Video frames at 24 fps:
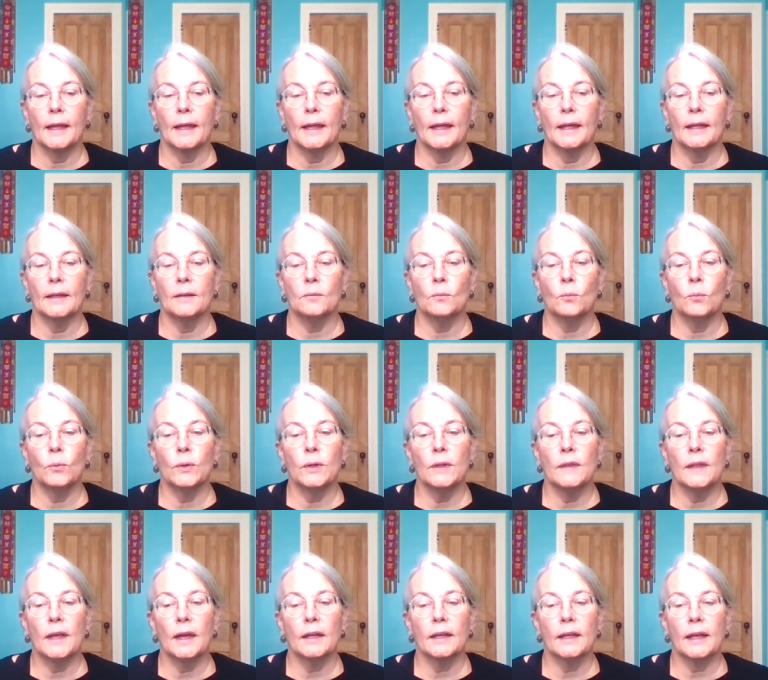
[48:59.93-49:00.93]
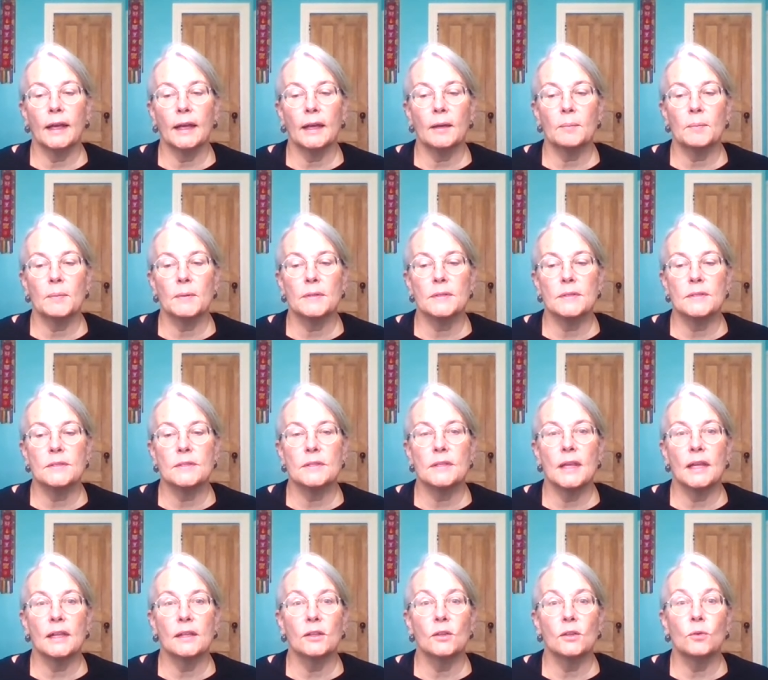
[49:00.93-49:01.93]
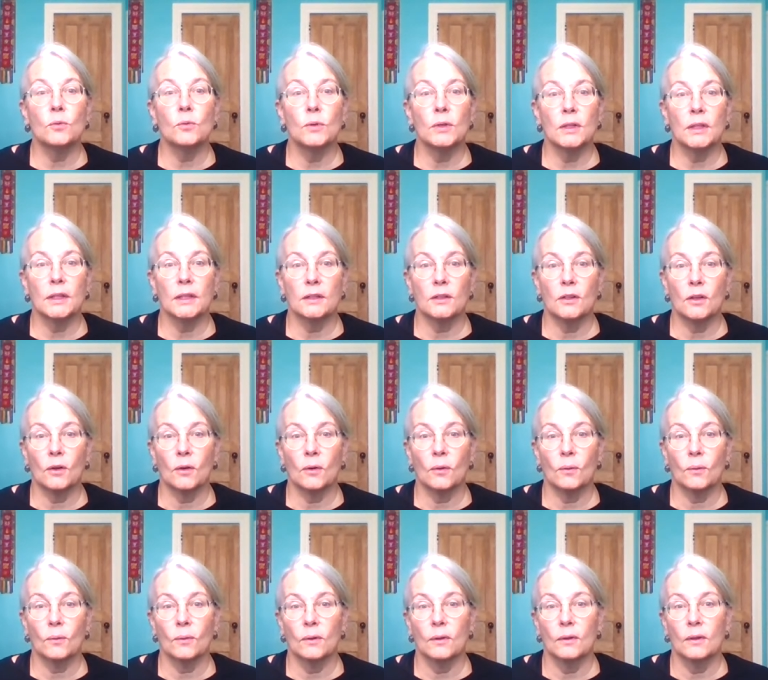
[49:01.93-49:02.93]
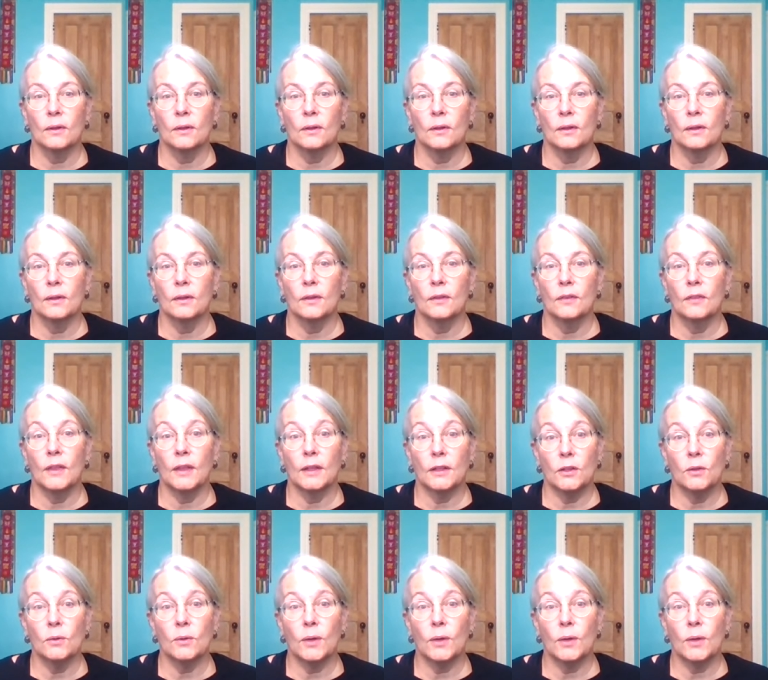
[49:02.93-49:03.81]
And when that happens, then you really know that you